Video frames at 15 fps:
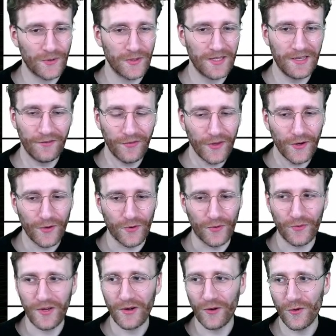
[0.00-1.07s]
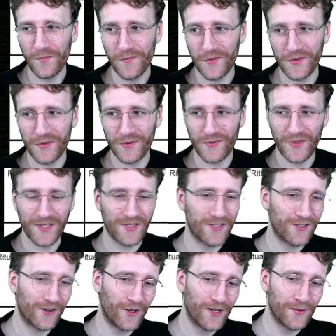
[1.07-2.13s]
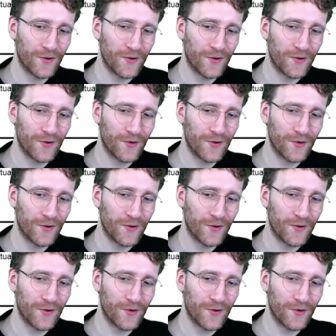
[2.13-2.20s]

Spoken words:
even though we opened with all our